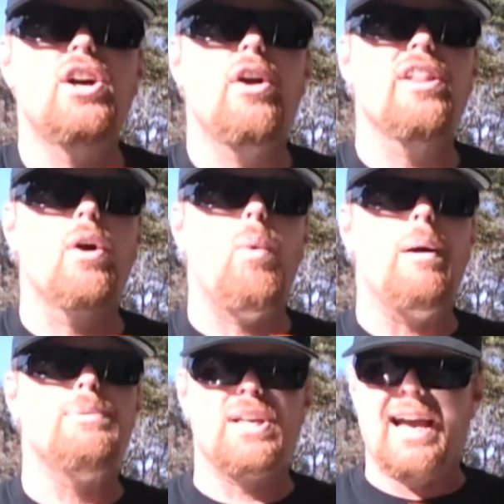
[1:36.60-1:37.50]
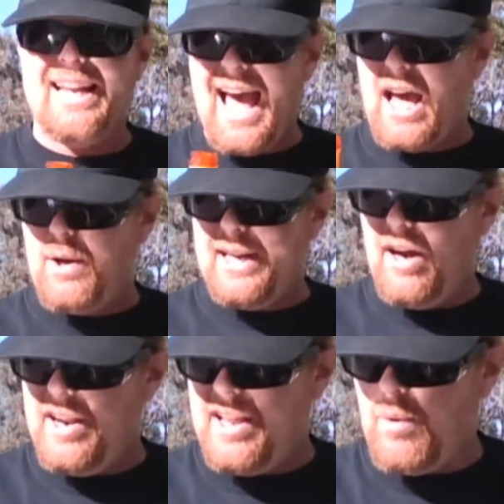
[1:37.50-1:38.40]
go to their website. How do I
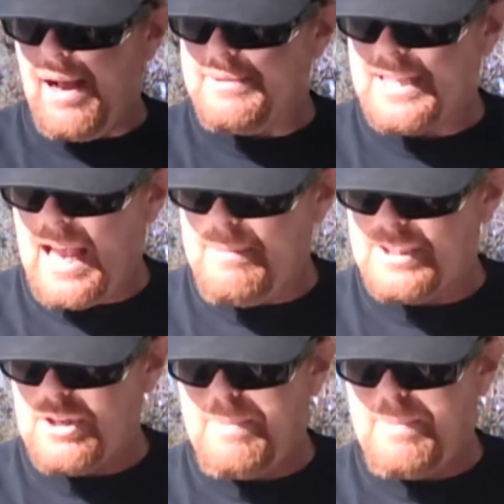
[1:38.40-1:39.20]
go to their website, Mr.